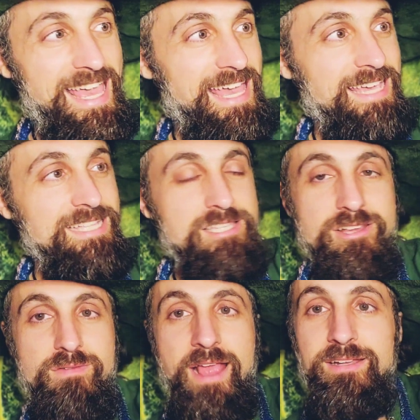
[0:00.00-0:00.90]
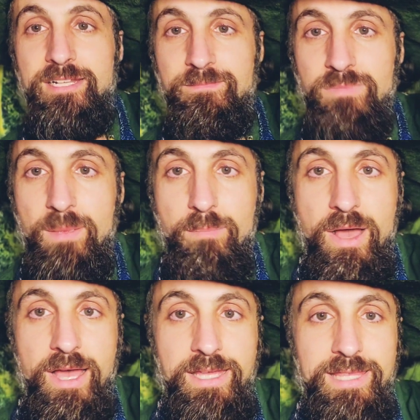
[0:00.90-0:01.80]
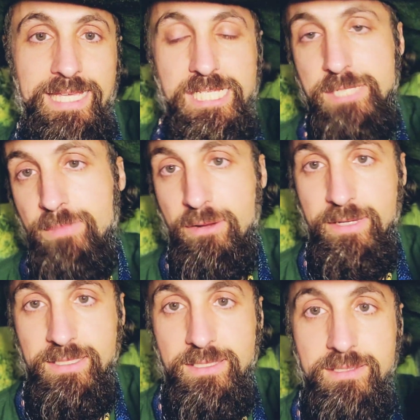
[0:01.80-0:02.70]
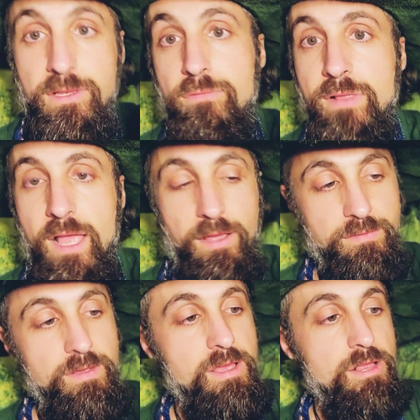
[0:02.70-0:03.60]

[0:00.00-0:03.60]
It gets surrounded by the experiences of life,